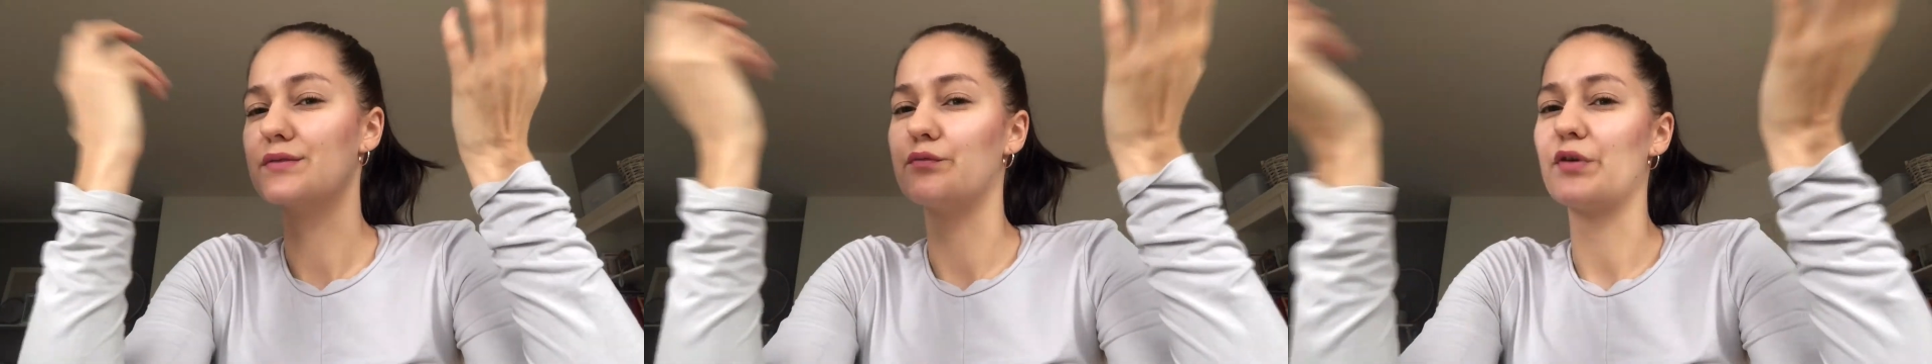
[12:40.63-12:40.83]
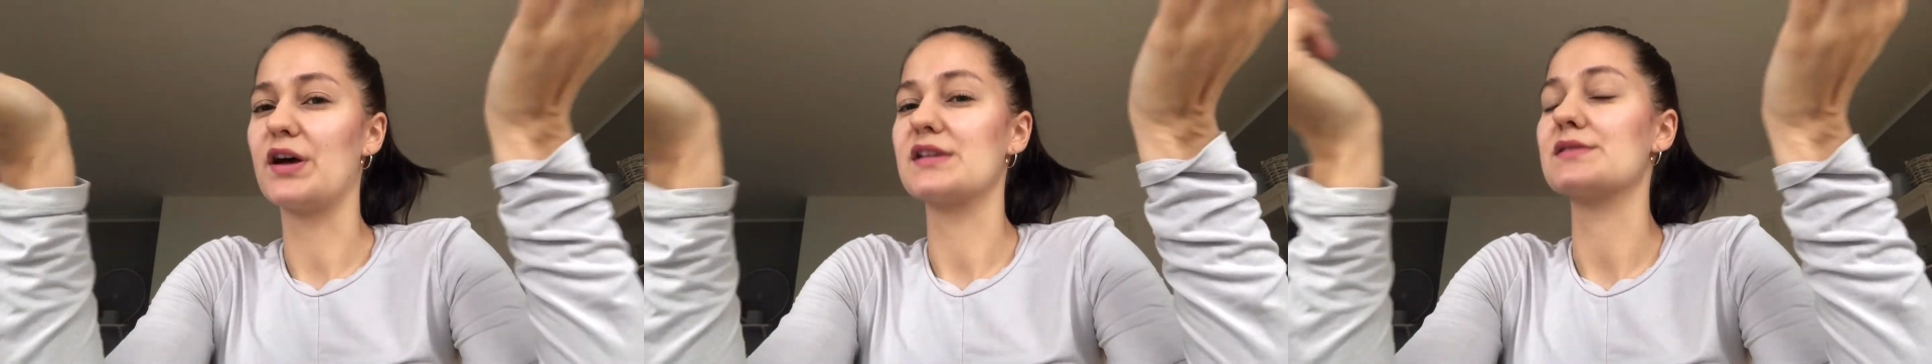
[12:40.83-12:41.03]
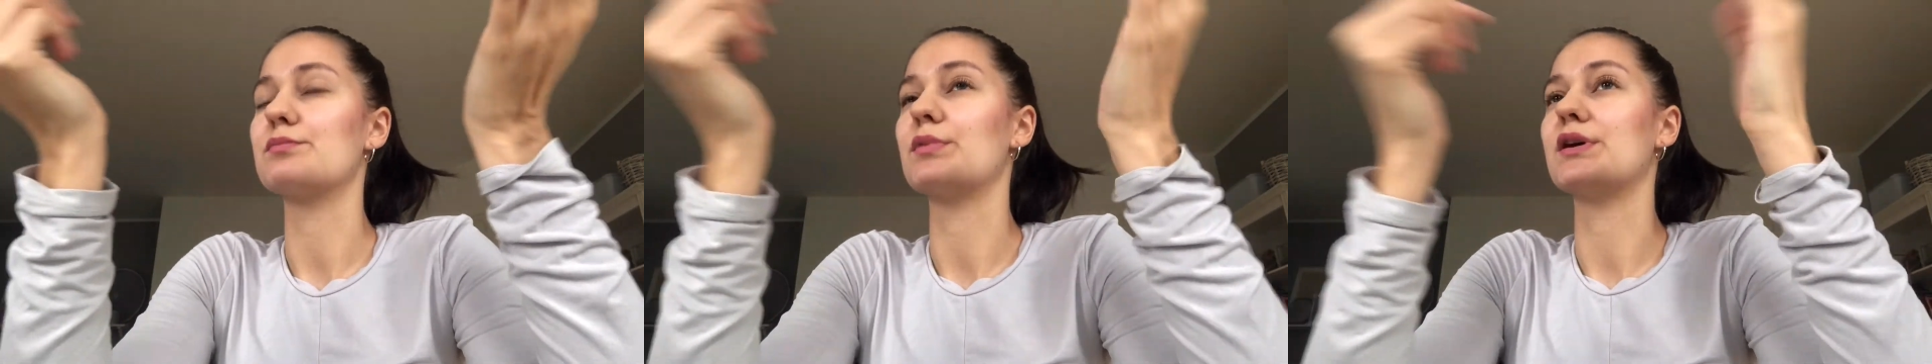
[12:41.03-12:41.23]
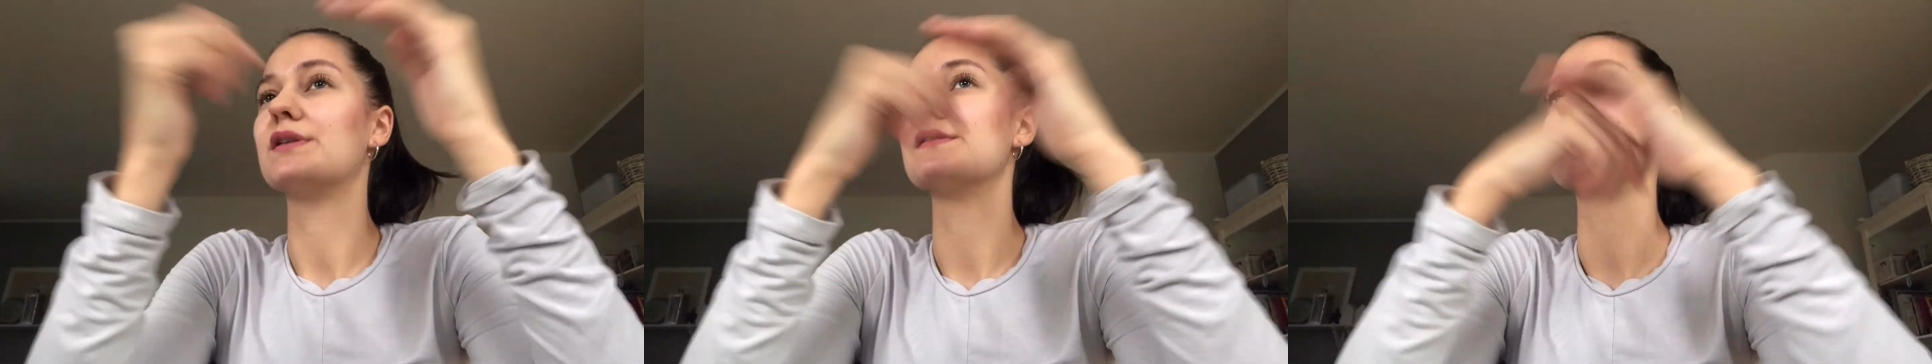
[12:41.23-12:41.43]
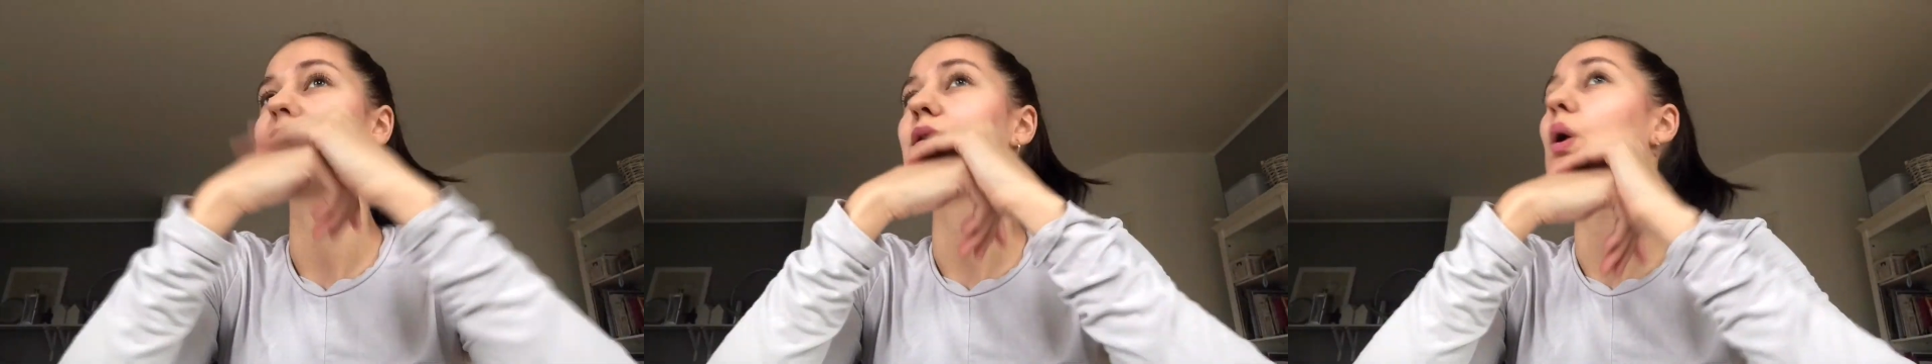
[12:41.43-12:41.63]

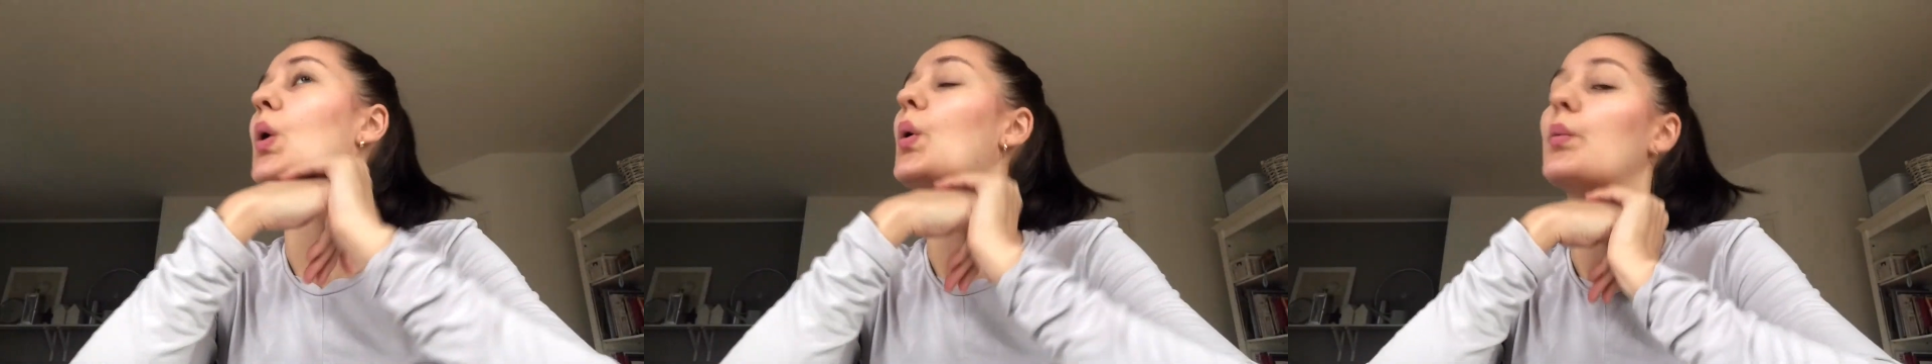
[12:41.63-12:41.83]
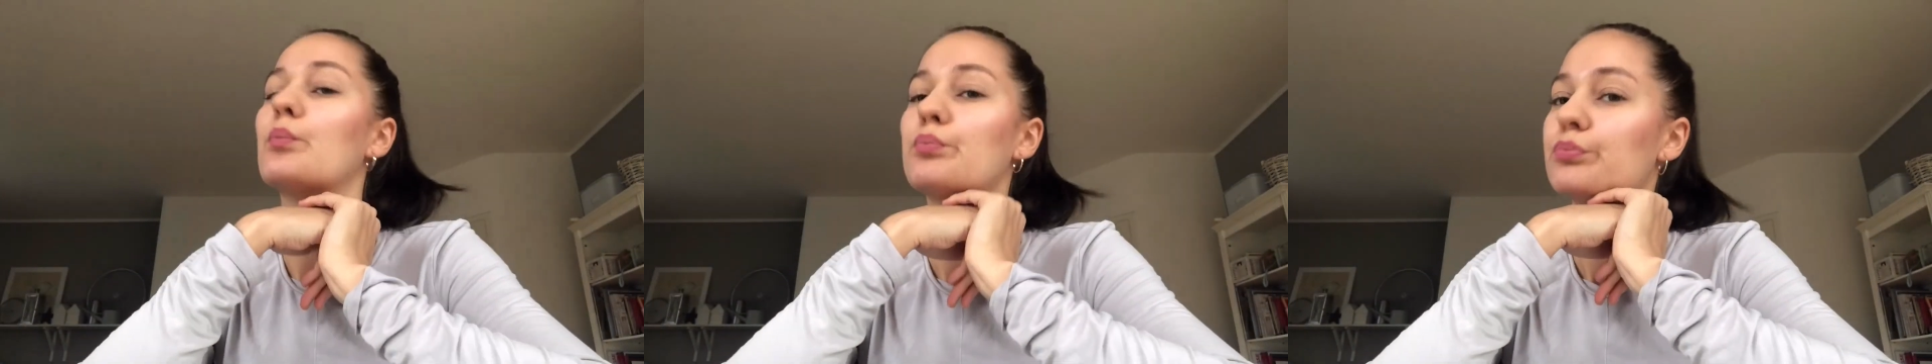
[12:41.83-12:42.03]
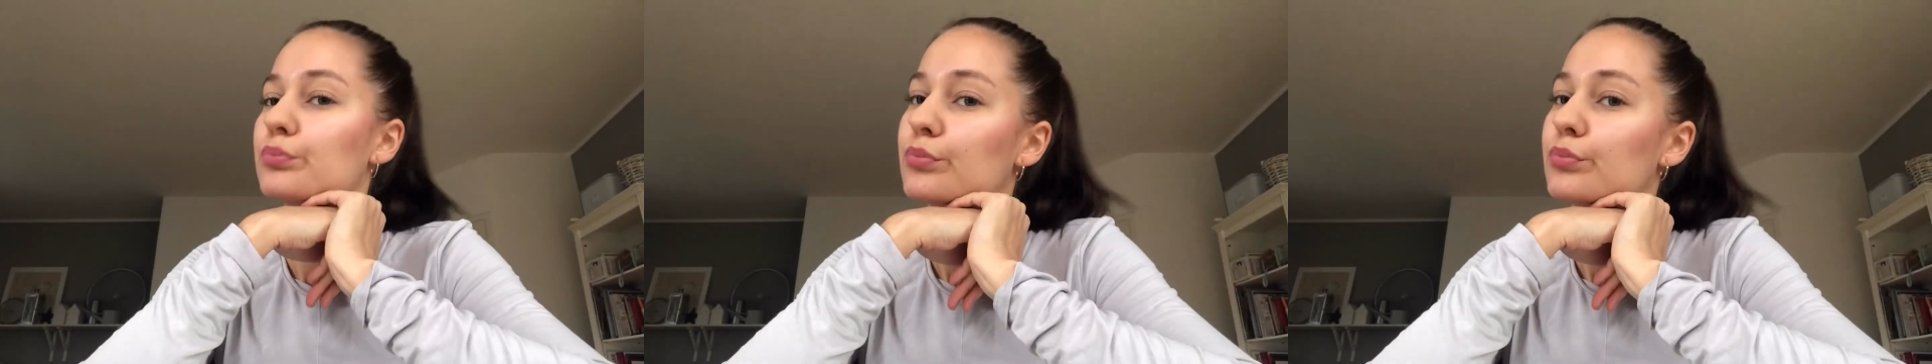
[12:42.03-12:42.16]
investments. So